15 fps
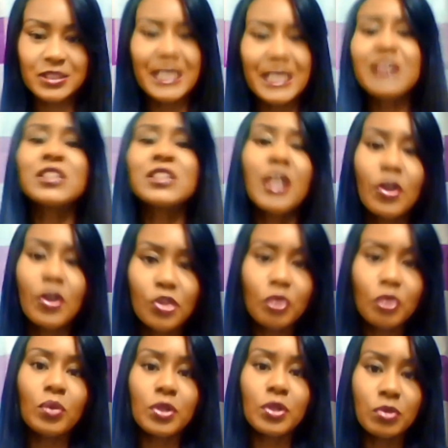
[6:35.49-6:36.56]
They'll tell
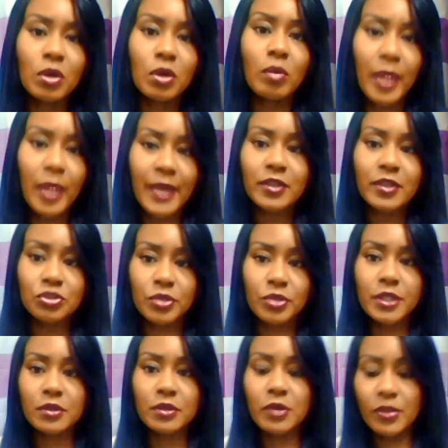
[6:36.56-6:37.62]
you when you go buy a
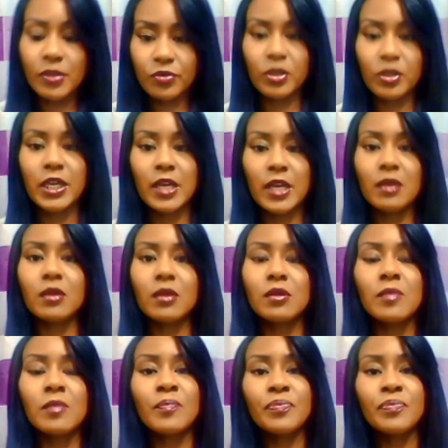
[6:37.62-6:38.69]
drill if you're getting the